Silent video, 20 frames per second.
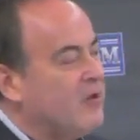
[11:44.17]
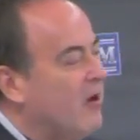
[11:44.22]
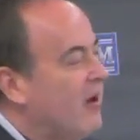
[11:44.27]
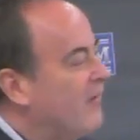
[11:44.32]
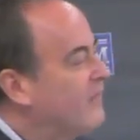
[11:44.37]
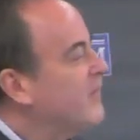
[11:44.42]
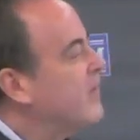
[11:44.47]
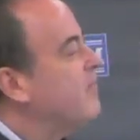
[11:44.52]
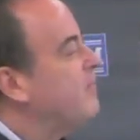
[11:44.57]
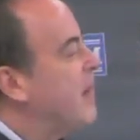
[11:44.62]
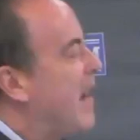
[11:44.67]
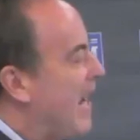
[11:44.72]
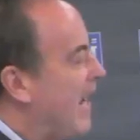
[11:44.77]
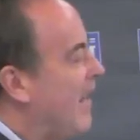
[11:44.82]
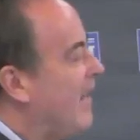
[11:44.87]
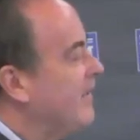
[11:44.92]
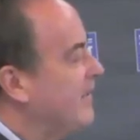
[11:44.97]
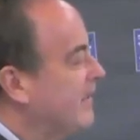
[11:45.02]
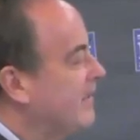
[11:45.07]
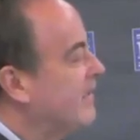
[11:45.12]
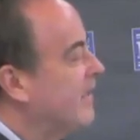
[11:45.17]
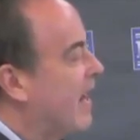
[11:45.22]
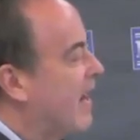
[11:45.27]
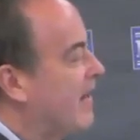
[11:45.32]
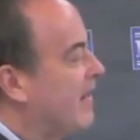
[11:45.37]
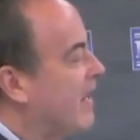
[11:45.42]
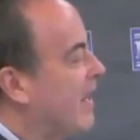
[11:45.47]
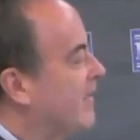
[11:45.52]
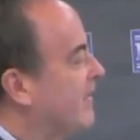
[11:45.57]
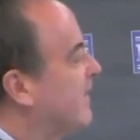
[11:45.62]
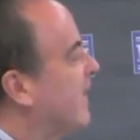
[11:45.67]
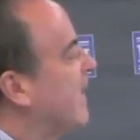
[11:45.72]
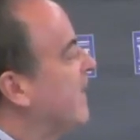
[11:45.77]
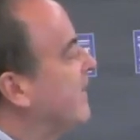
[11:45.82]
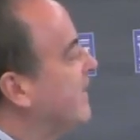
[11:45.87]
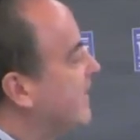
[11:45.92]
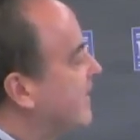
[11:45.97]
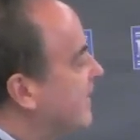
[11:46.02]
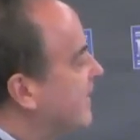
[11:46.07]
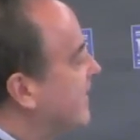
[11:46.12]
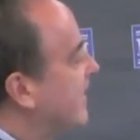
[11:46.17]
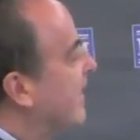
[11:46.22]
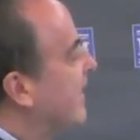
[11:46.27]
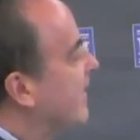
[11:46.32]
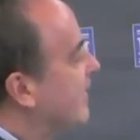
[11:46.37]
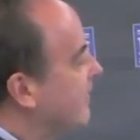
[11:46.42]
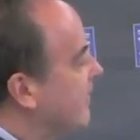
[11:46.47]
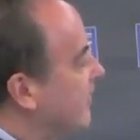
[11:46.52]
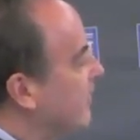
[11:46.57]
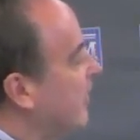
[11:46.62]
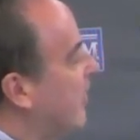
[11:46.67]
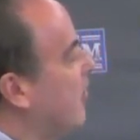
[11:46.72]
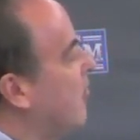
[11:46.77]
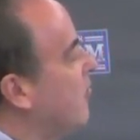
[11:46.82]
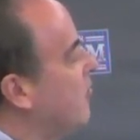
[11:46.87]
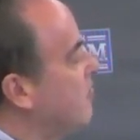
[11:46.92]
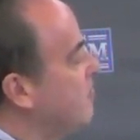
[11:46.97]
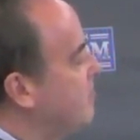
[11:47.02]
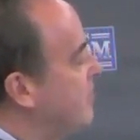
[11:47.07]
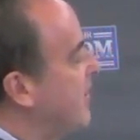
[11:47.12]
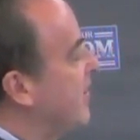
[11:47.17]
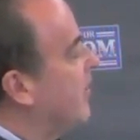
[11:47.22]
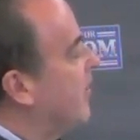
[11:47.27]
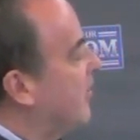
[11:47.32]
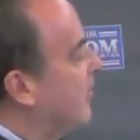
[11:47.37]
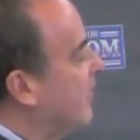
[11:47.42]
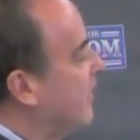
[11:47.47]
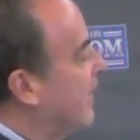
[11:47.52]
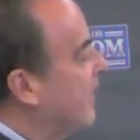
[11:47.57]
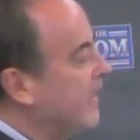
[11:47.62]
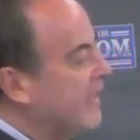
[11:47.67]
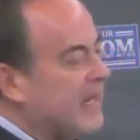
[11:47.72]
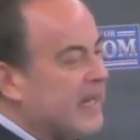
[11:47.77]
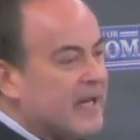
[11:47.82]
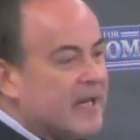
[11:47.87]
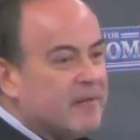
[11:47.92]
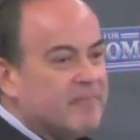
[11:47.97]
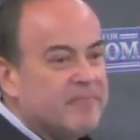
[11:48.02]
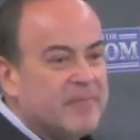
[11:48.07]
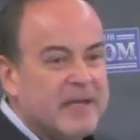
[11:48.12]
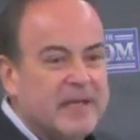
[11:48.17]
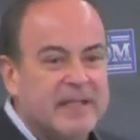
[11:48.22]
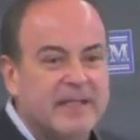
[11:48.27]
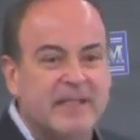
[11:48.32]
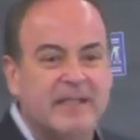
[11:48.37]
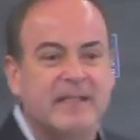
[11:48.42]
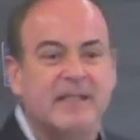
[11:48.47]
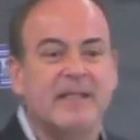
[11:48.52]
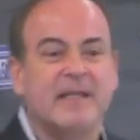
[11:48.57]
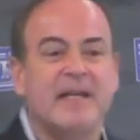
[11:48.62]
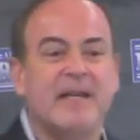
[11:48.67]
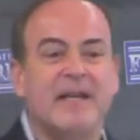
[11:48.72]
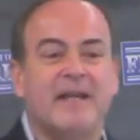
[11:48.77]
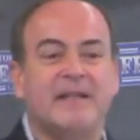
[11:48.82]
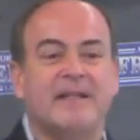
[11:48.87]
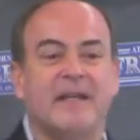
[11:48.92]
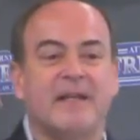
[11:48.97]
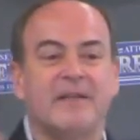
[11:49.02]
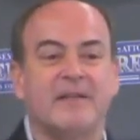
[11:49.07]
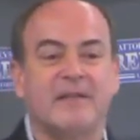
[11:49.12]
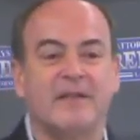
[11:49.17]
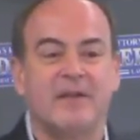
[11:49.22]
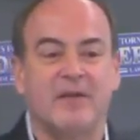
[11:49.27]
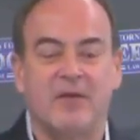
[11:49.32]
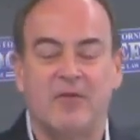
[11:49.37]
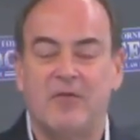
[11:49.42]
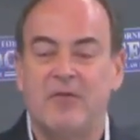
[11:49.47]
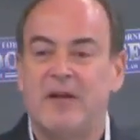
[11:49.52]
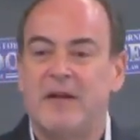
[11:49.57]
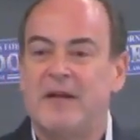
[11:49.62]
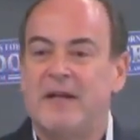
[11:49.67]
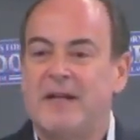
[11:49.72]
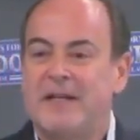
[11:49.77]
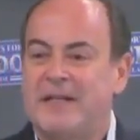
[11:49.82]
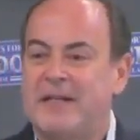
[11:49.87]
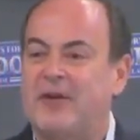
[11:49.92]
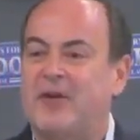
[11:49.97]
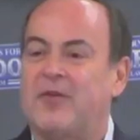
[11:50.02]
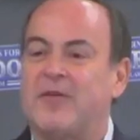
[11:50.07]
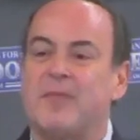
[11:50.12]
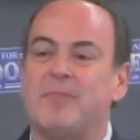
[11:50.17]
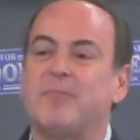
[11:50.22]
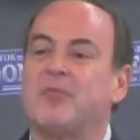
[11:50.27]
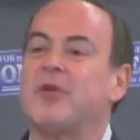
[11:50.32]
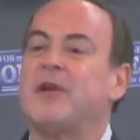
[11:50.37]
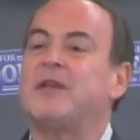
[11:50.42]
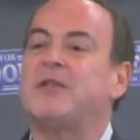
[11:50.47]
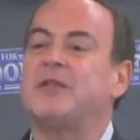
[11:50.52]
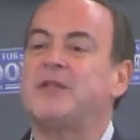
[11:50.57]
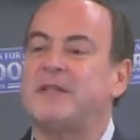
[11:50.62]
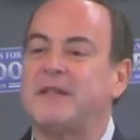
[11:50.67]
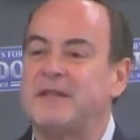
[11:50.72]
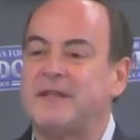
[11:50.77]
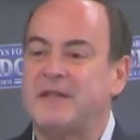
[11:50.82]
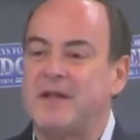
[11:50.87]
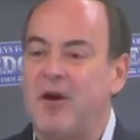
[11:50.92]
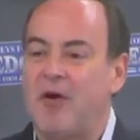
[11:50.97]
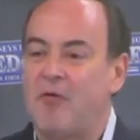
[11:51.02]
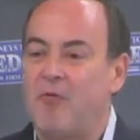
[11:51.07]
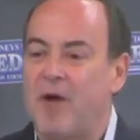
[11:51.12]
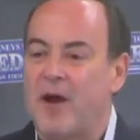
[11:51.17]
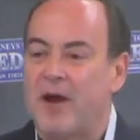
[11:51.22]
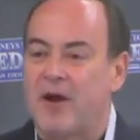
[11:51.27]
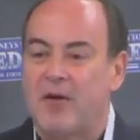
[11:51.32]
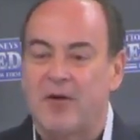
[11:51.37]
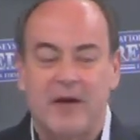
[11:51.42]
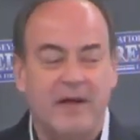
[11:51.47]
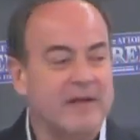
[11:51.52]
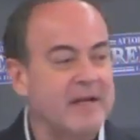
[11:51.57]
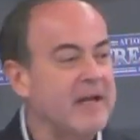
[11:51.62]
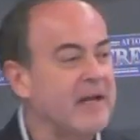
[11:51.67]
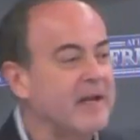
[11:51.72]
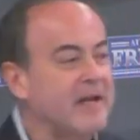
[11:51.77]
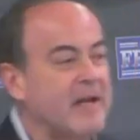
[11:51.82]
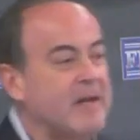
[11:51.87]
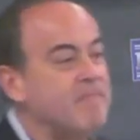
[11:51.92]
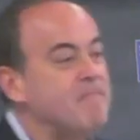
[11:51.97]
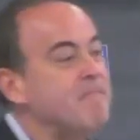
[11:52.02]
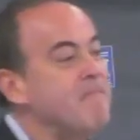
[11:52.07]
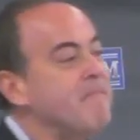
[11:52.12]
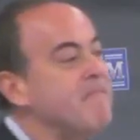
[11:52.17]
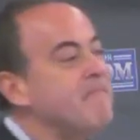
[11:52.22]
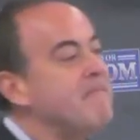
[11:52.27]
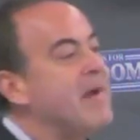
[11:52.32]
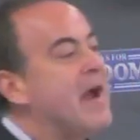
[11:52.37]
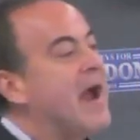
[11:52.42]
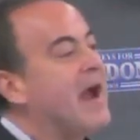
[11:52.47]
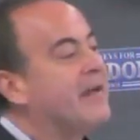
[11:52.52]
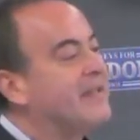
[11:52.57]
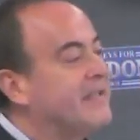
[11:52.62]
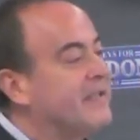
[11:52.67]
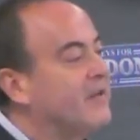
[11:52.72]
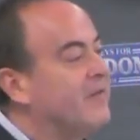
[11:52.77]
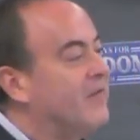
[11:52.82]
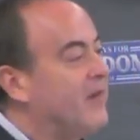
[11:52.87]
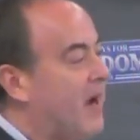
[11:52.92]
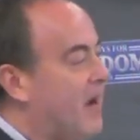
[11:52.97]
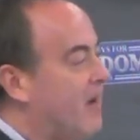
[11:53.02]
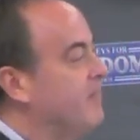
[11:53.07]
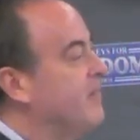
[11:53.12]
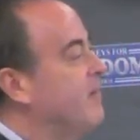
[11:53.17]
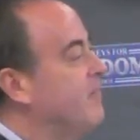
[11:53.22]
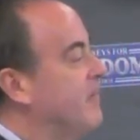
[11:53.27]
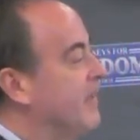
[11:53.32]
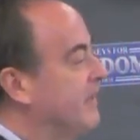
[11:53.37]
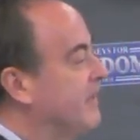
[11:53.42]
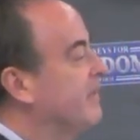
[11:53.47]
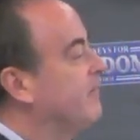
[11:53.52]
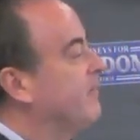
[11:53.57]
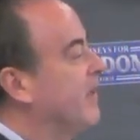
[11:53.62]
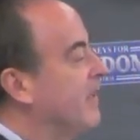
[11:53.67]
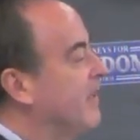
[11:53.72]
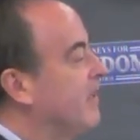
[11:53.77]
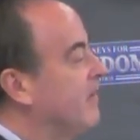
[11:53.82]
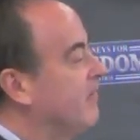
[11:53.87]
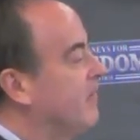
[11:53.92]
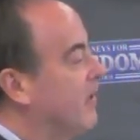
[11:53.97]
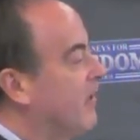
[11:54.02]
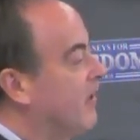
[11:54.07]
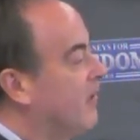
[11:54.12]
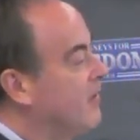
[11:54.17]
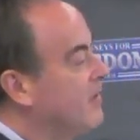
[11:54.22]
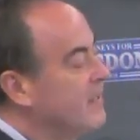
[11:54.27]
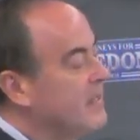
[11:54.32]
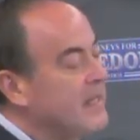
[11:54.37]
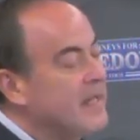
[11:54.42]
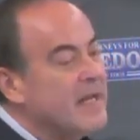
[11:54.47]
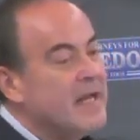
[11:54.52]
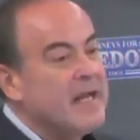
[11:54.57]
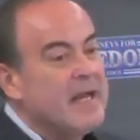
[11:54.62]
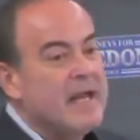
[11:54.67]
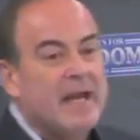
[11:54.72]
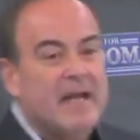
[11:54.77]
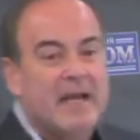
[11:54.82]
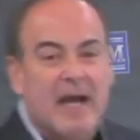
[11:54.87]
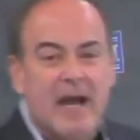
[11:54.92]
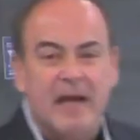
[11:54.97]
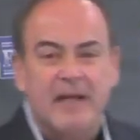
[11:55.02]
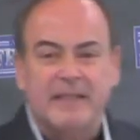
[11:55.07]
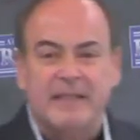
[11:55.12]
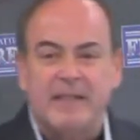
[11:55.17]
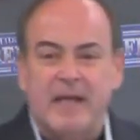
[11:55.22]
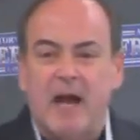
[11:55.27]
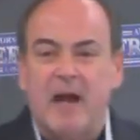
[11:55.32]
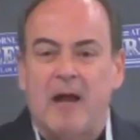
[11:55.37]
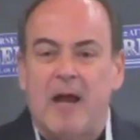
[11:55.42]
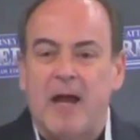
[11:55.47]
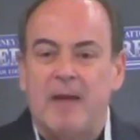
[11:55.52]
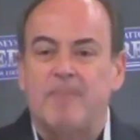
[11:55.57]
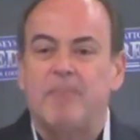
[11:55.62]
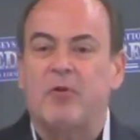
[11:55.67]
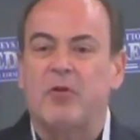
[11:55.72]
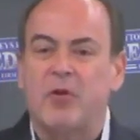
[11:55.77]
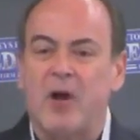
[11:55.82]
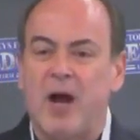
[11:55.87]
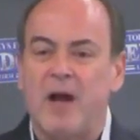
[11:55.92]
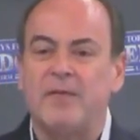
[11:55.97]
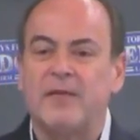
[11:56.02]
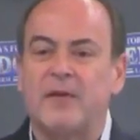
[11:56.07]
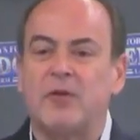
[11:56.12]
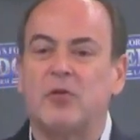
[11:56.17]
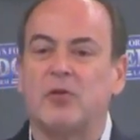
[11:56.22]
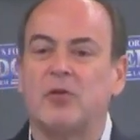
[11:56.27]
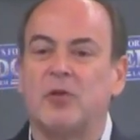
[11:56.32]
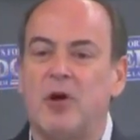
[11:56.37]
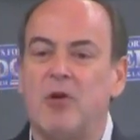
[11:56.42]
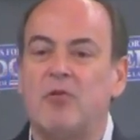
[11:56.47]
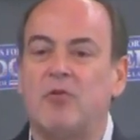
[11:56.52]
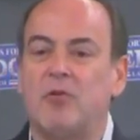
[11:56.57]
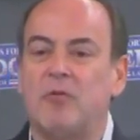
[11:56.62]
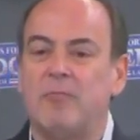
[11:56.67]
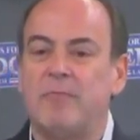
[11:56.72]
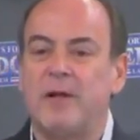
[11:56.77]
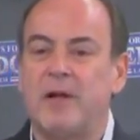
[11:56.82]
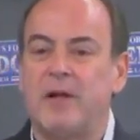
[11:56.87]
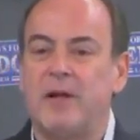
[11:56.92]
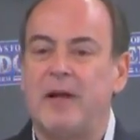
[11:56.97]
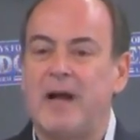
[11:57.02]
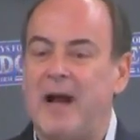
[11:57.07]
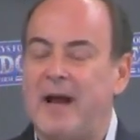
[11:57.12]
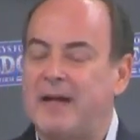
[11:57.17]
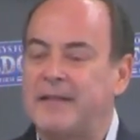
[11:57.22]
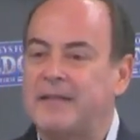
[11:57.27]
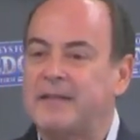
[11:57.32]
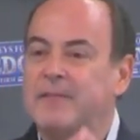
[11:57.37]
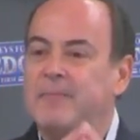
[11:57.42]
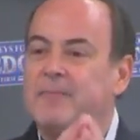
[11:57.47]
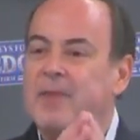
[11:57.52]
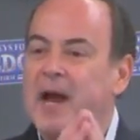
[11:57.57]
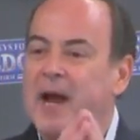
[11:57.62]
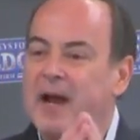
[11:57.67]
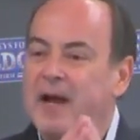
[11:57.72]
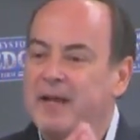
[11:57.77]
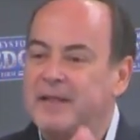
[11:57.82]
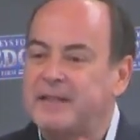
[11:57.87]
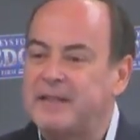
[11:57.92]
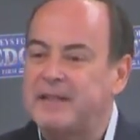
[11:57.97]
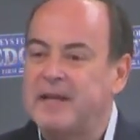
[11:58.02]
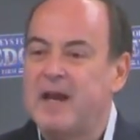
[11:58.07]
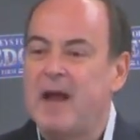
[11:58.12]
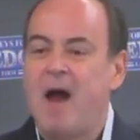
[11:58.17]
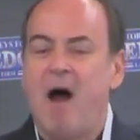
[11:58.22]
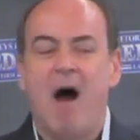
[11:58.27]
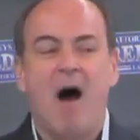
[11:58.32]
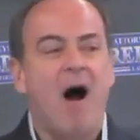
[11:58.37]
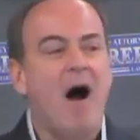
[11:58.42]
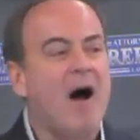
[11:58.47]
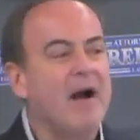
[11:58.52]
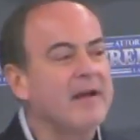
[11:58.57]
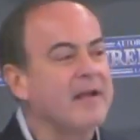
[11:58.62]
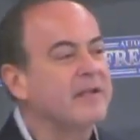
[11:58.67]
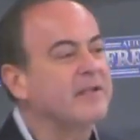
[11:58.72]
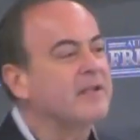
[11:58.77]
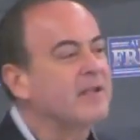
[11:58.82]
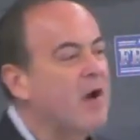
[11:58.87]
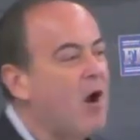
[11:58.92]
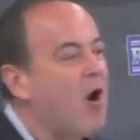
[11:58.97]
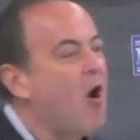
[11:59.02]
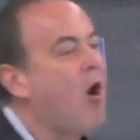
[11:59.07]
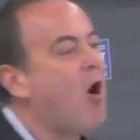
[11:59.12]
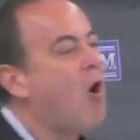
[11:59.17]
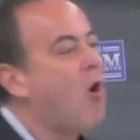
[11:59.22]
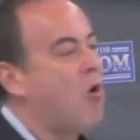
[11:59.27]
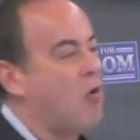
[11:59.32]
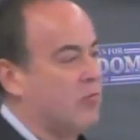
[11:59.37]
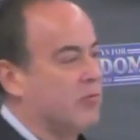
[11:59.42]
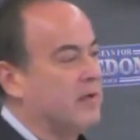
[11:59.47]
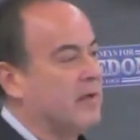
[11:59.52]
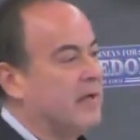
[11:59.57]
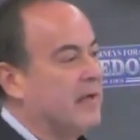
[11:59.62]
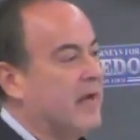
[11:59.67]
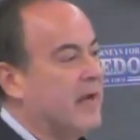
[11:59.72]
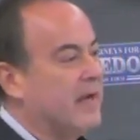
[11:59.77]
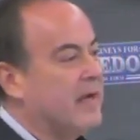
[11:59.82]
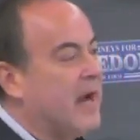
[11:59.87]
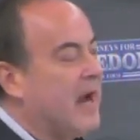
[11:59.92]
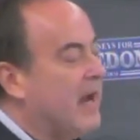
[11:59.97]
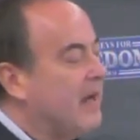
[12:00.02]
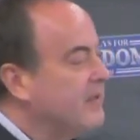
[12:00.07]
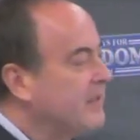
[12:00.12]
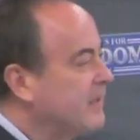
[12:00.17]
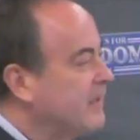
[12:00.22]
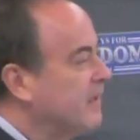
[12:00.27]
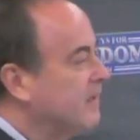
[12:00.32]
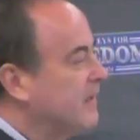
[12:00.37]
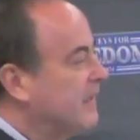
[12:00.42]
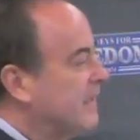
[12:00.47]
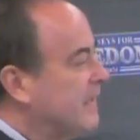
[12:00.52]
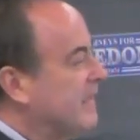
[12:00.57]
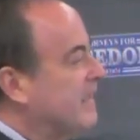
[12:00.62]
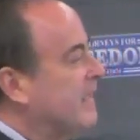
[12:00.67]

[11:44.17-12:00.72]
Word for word: you have to pass that as a standalone bill. It can't be sneaked into, you know, the bridge to nowhere in a massive omnibus spending bill. It has to, a private or local bill has to pass on its own. It has to